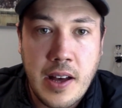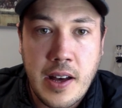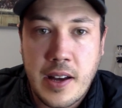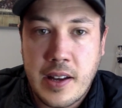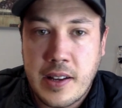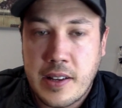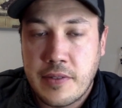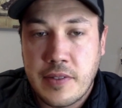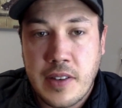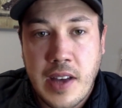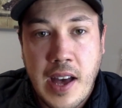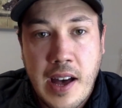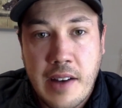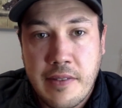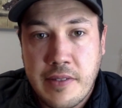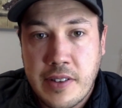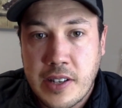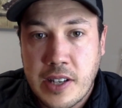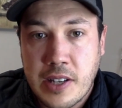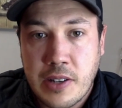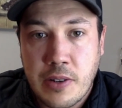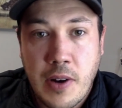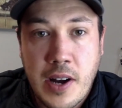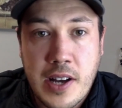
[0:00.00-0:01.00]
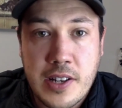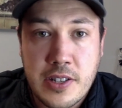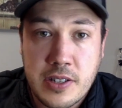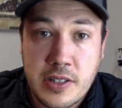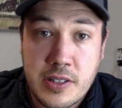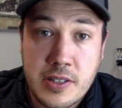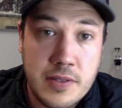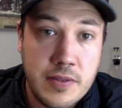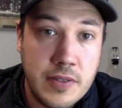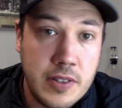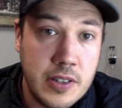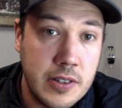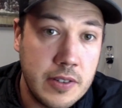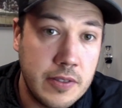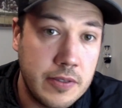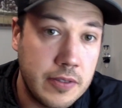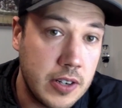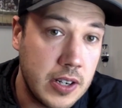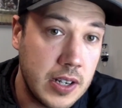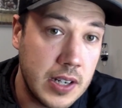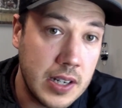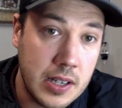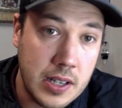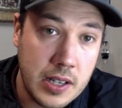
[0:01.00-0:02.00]
If you have any questions, feel
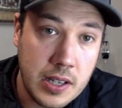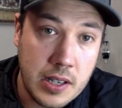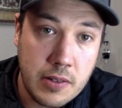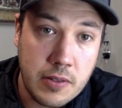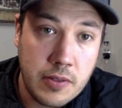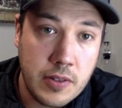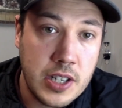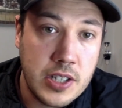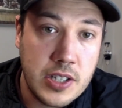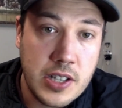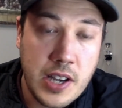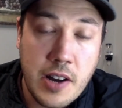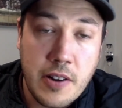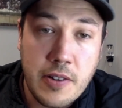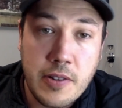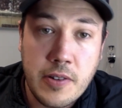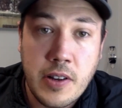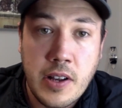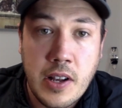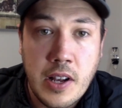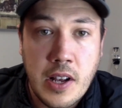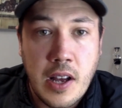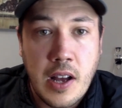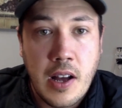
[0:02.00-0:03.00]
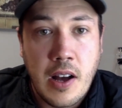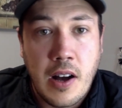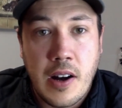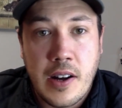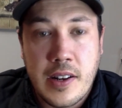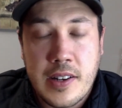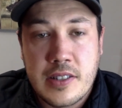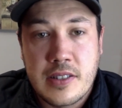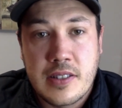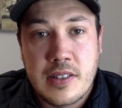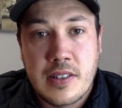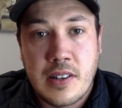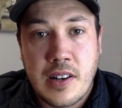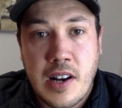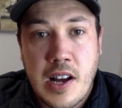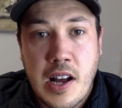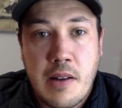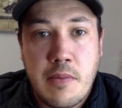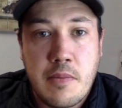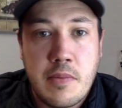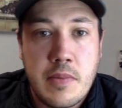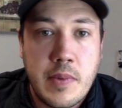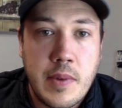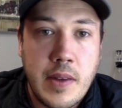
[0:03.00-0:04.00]
free to reach out on
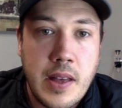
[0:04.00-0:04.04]
Instagram.